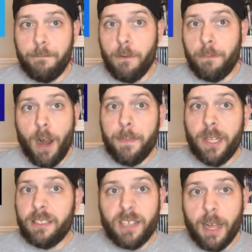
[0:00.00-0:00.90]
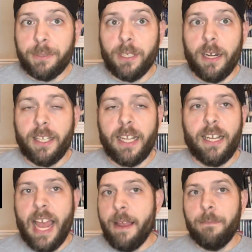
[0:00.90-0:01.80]
probably the top Sonic
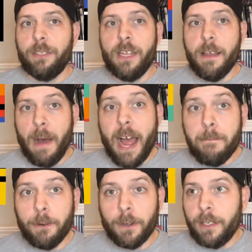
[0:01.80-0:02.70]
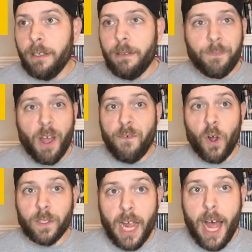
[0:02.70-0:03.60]
game in my book of
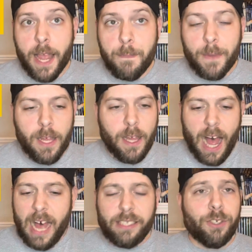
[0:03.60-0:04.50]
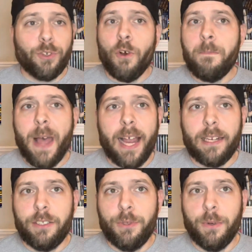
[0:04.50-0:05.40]
all time. I still go
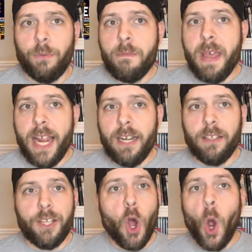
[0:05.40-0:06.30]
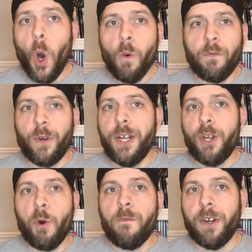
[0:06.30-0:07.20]
back to it repeatedly over and
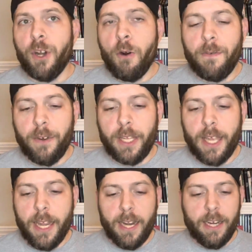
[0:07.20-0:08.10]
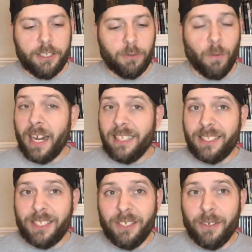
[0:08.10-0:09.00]
over and over again, and it's one I
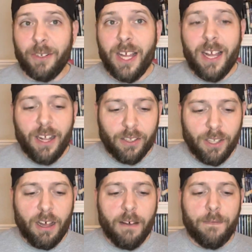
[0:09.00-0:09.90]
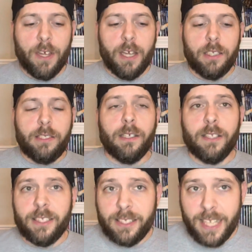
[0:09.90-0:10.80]
still love till
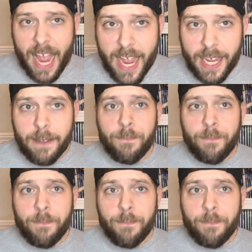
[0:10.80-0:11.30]
this day.